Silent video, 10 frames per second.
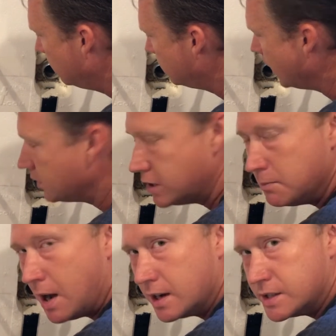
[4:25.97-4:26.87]

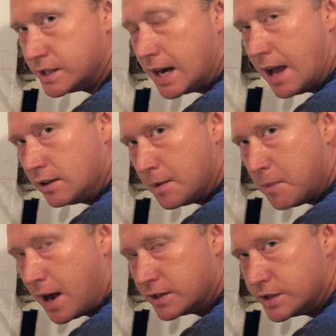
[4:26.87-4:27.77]
junction boxes and outlet
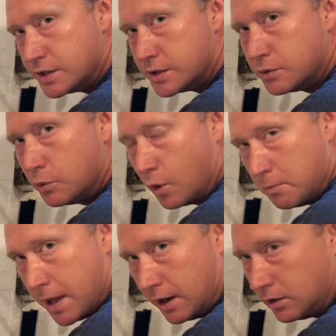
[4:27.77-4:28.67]
boxes were
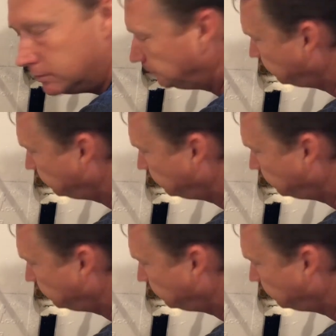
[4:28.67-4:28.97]
metal.